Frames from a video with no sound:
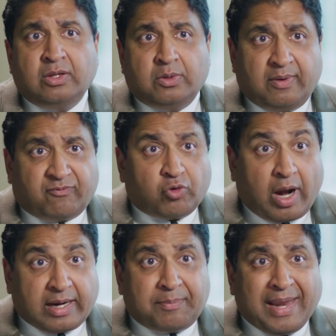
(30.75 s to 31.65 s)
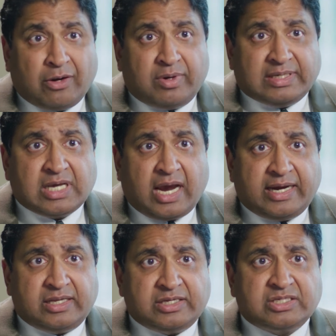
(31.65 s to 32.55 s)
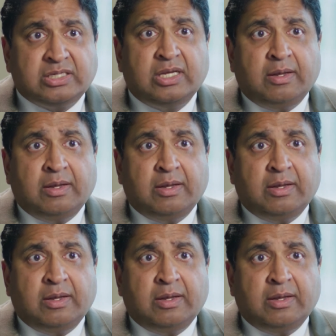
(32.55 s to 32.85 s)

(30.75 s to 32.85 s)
who have chronic pancreatitis,